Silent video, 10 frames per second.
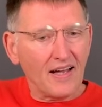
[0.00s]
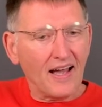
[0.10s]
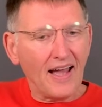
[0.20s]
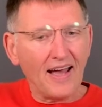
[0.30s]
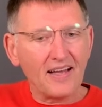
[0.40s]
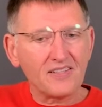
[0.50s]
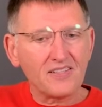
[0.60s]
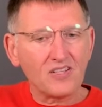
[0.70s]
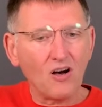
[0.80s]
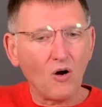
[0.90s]
And
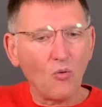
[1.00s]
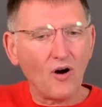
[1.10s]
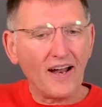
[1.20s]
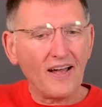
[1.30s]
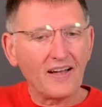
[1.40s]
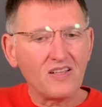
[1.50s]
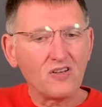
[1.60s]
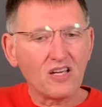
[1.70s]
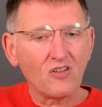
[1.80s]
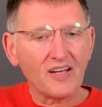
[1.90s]
so
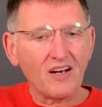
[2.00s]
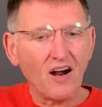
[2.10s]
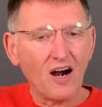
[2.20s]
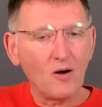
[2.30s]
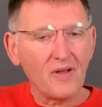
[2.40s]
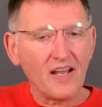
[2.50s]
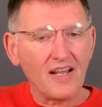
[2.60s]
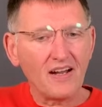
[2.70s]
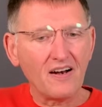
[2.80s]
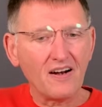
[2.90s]
you can look at harmony
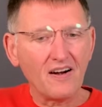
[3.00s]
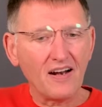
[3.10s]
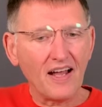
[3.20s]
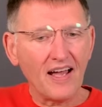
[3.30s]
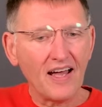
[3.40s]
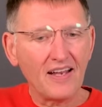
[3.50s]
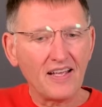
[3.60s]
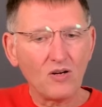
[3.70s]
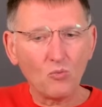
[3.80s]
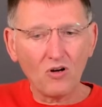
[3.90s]
here, and
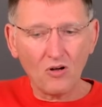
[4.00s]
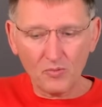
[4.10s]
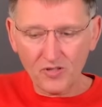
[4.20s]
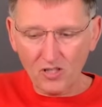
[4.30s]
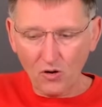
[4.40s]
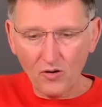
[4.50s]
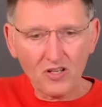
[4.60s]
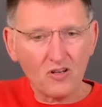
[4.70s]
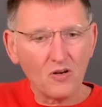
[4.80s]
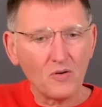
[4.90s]
it will show
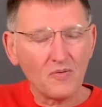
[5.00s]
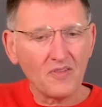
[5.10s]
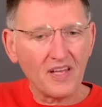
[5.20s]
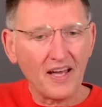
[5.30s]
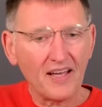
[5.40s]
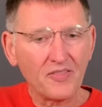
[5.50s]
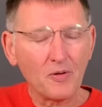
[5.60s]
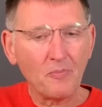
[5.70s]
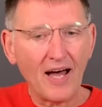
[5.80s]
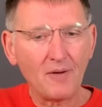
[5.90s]
you that
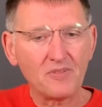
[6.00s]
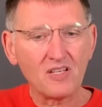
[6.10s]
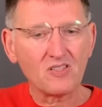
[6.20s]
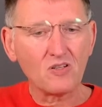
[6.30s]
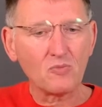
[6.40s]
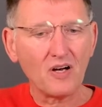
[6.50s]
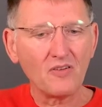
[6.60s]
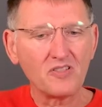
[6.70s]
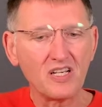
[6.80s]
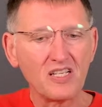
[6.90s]
the baptism
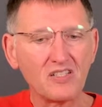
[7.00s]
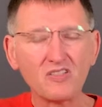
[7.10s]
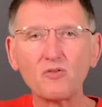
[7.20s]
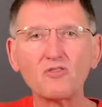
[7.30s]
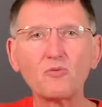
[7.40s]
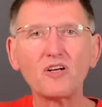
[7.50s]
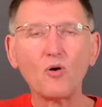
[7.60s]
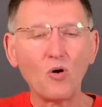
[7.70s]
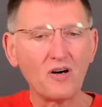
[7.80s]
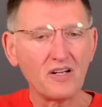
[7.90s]
of Jesus was
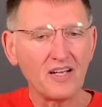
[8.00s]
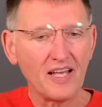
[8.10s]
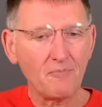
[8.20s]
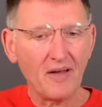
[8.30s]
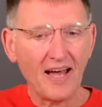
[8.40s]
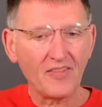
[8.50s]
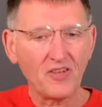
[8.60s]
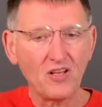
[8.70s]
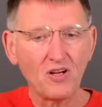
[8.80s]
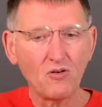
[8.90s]
recorded in
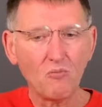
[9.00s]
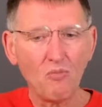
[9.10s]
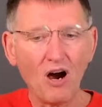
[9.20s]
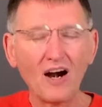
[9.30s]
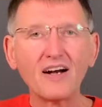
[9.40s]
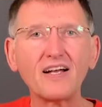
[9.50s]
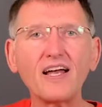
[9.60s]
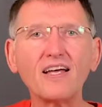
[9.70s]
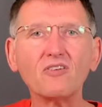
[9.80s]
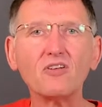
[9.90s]
Matthew, Mark,
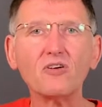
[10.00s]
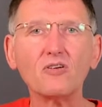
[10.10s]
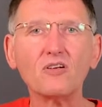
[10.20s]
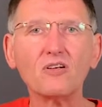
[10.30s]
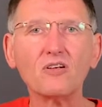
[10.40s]
and Luke.